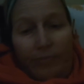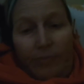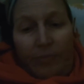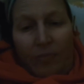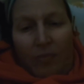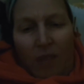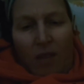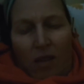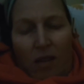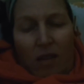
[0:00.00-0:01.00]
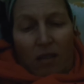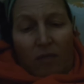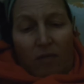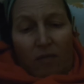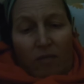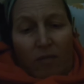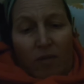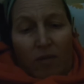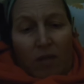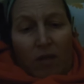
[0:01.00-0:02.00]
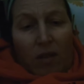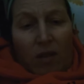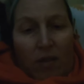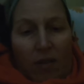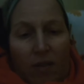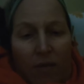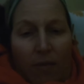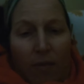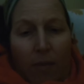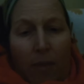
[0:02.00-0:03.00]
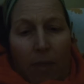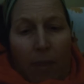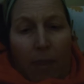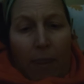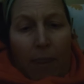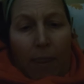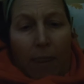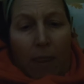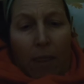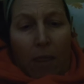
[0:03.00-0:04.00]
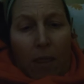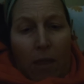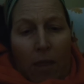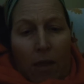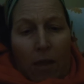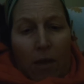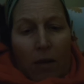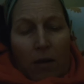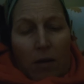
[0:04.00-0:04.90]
No one is speaking in this clip.